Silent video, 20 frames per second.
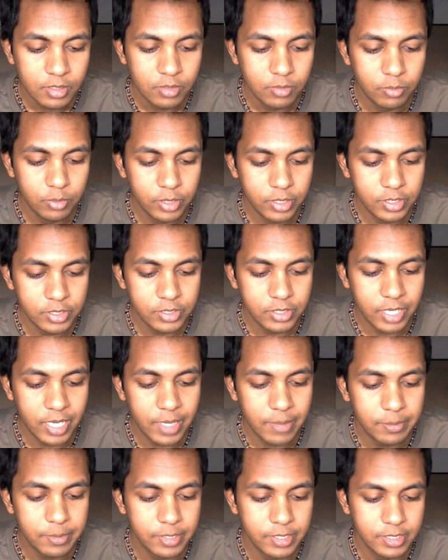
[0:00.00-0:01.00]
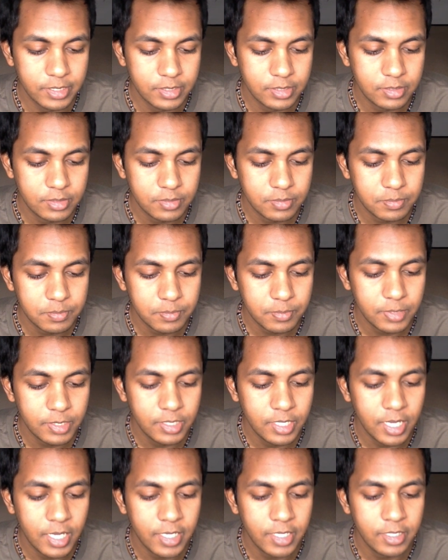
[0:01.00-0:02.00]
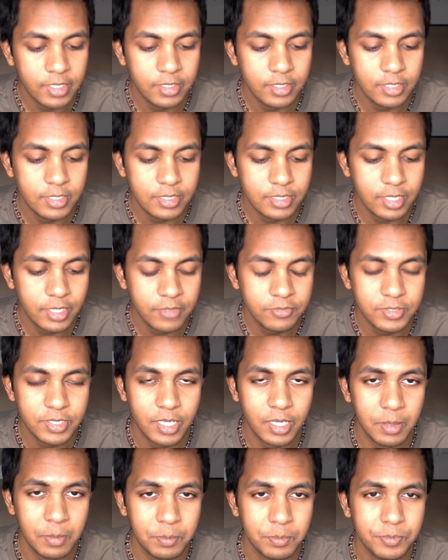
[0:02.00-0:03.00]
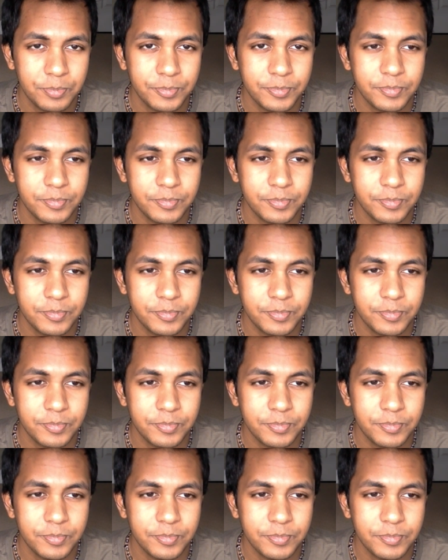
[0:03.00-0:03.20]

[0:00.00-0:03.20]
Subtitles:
where does your happiness lie in this lifetime.